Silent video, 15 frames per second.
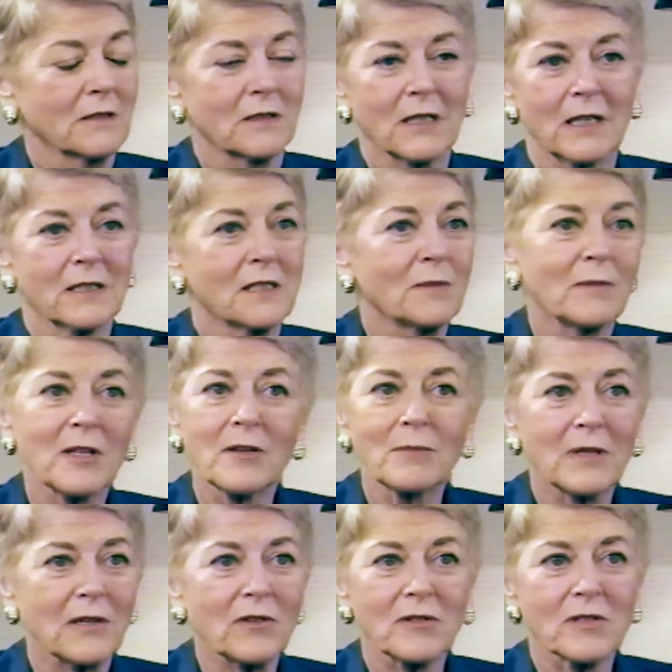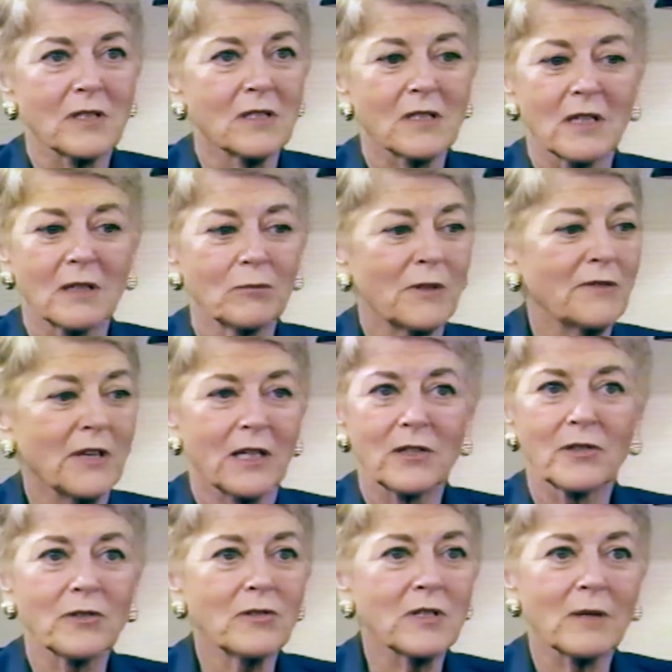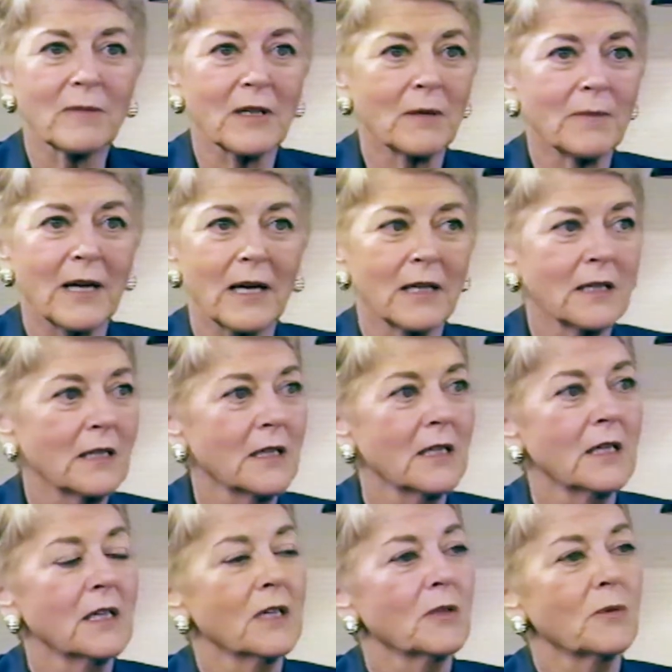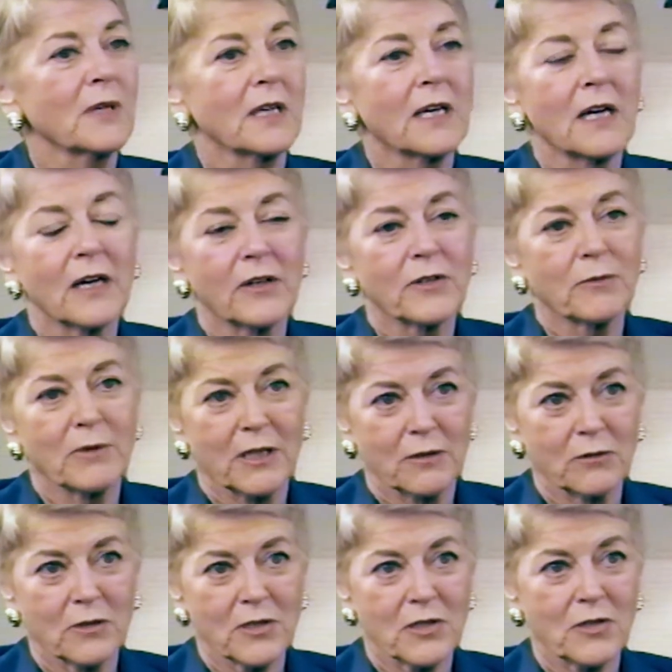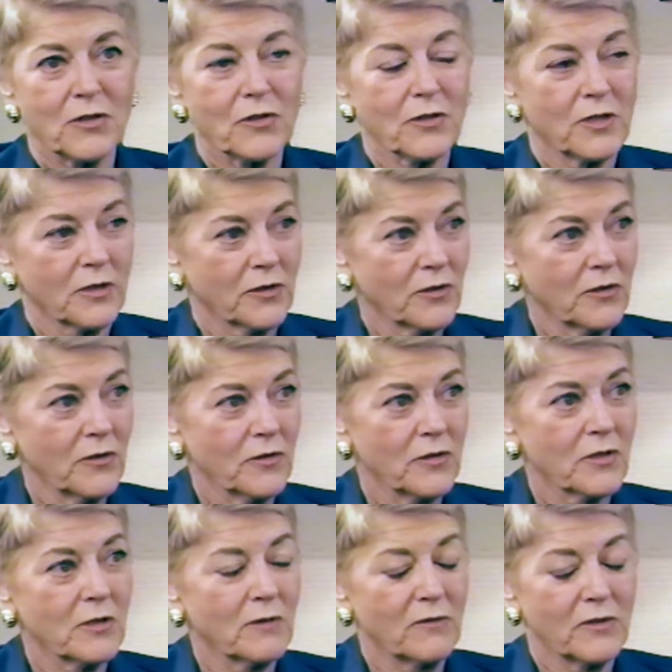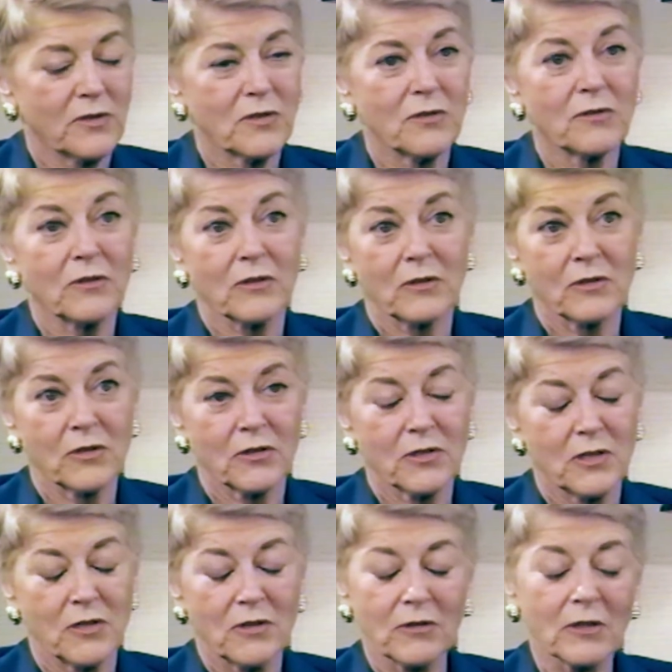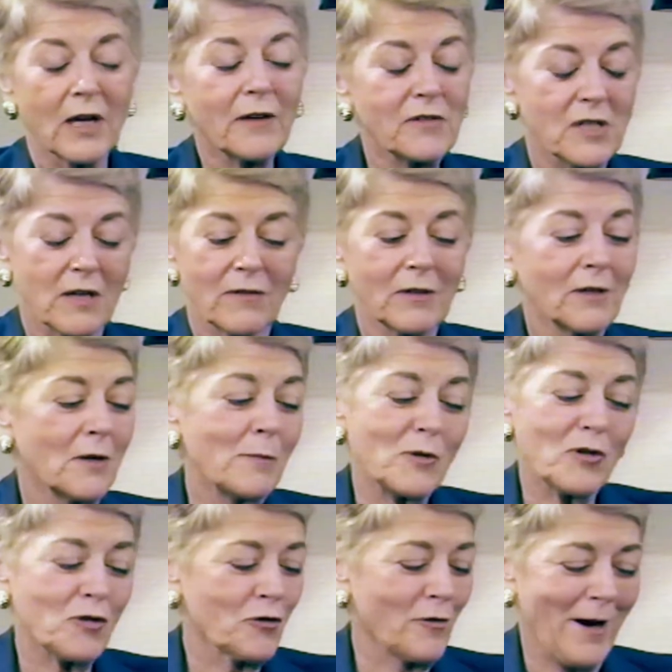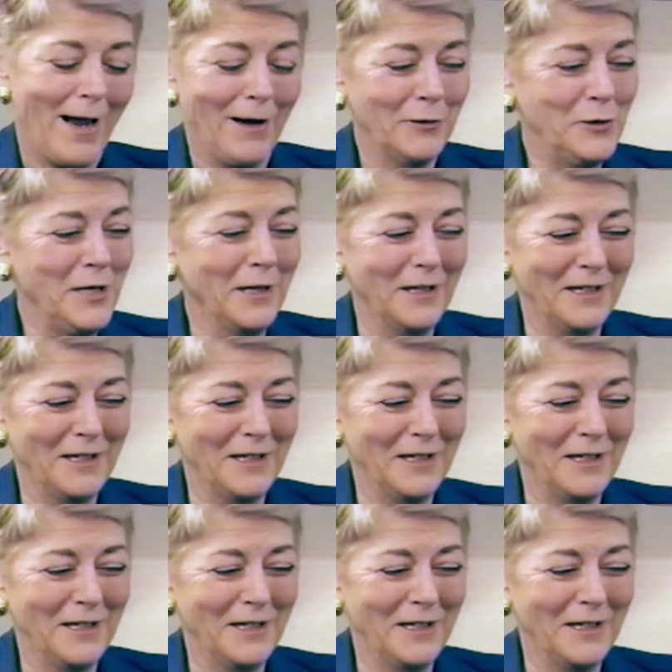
got some other mothers and said, we've got to do something about it. We hired a Red Cross instructor. Some of us took senior life saving. I was drowned.